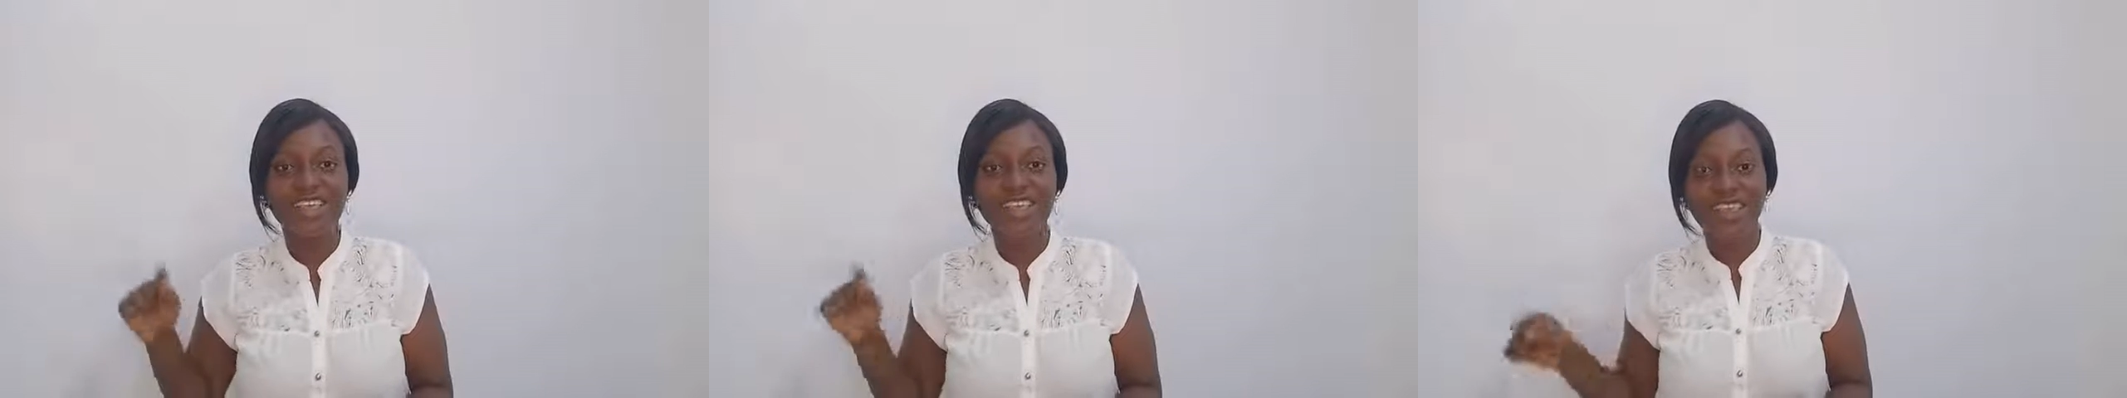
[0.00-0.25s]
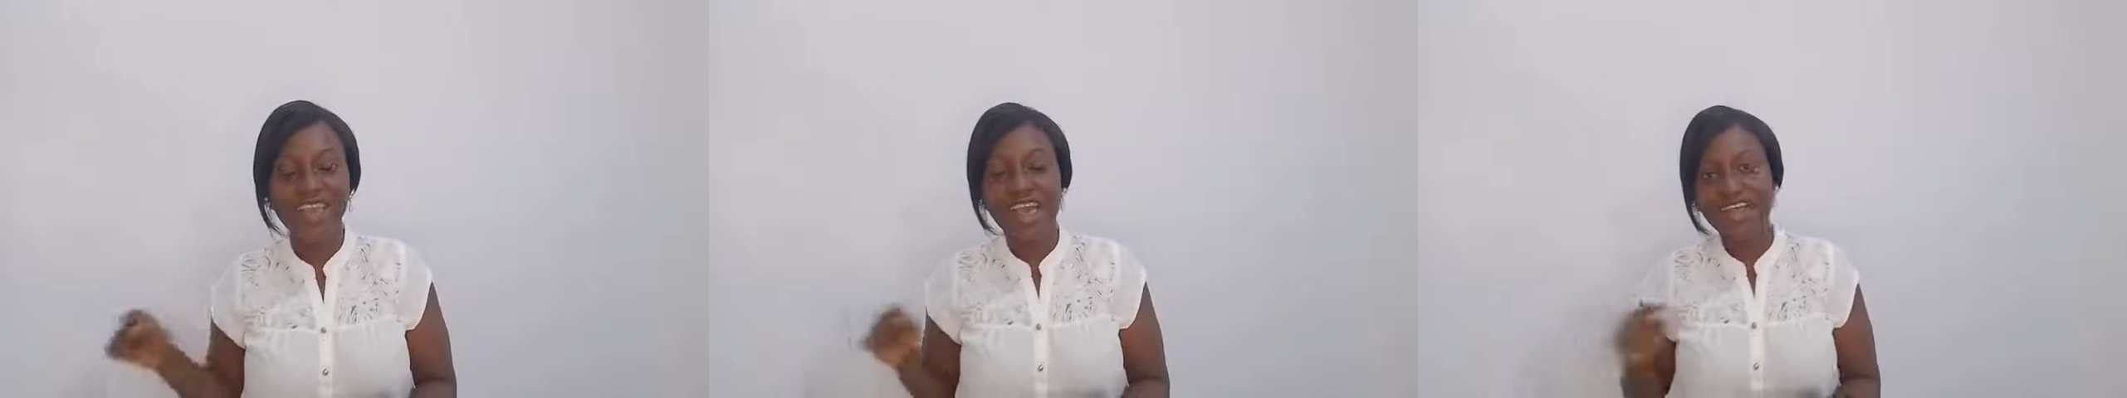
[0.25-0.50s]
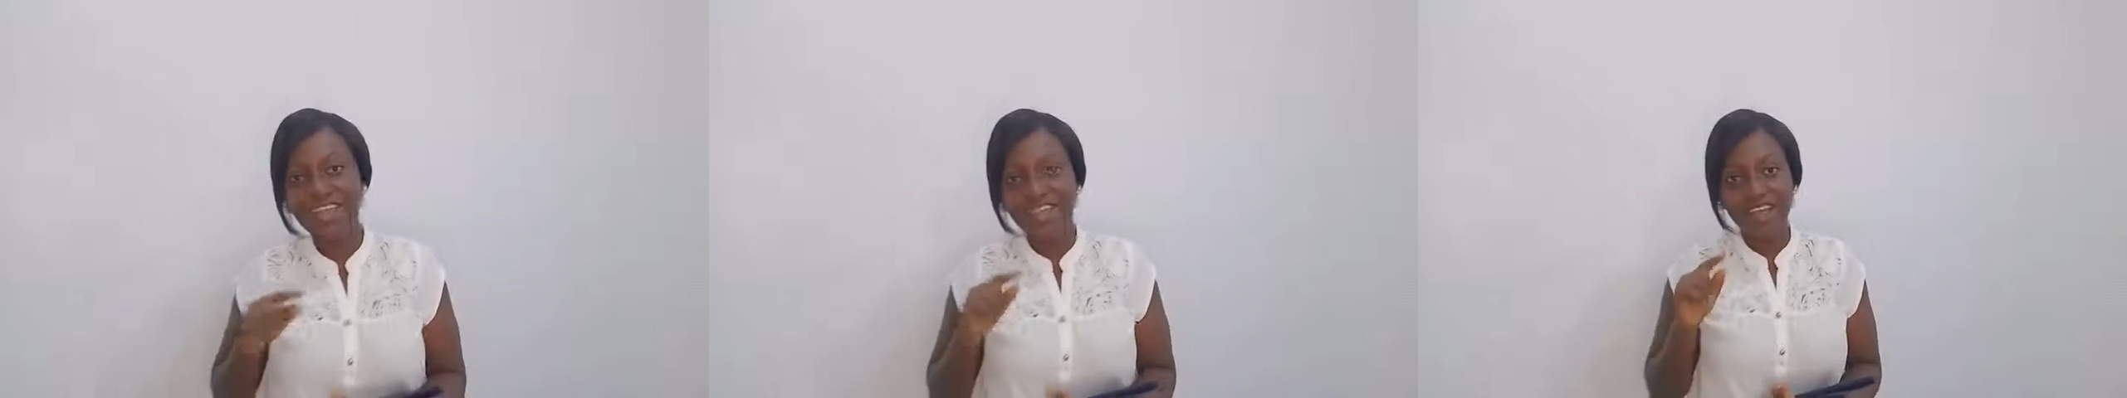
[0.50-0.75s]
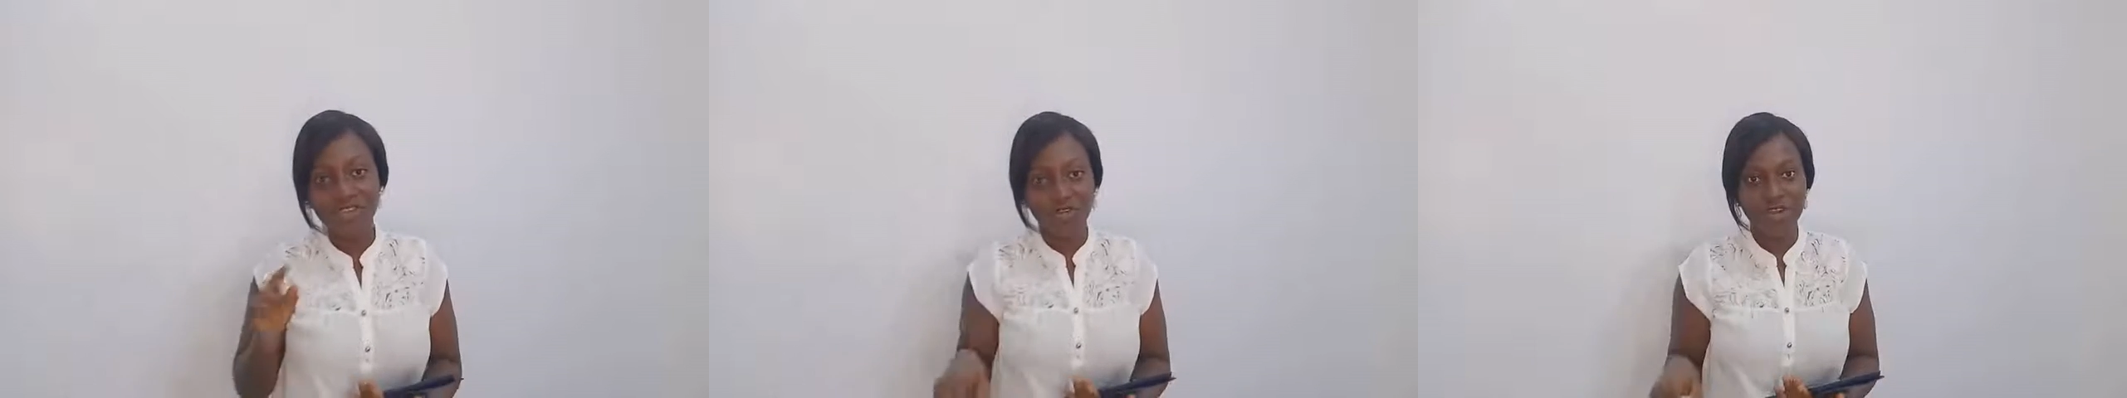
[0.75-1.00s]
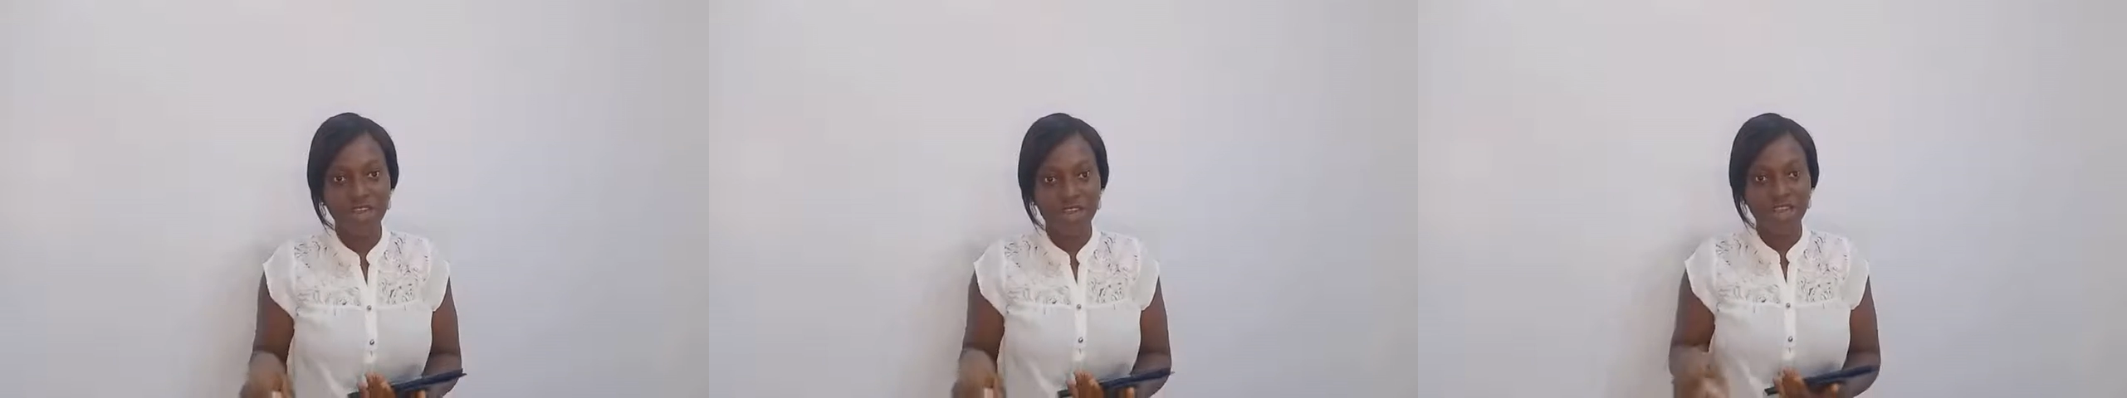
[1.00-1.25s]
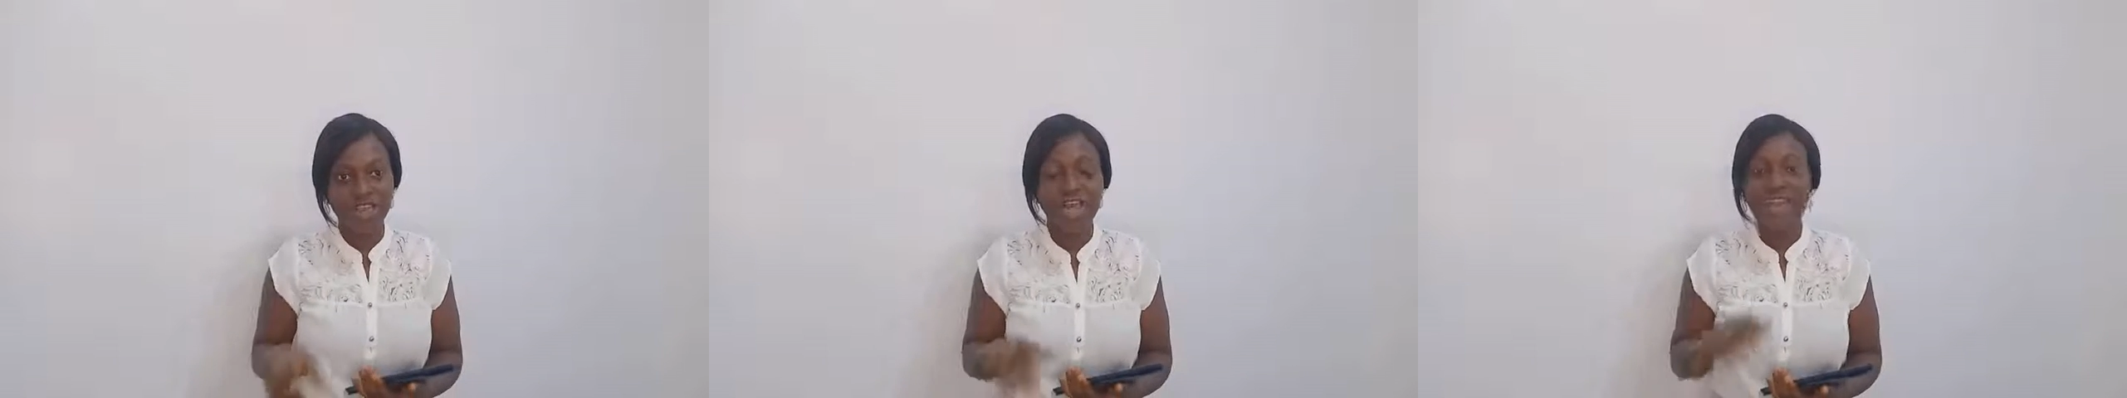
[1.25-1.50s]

in the answer choices.